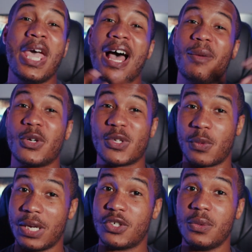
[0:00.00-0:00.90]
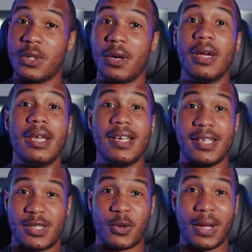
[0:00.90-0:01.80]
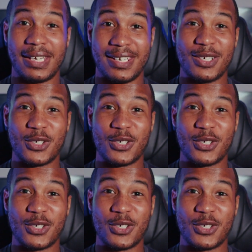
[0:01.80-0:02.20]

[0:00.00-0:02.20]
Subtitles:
I'm Chris Grant Jr. It's the Granite Geek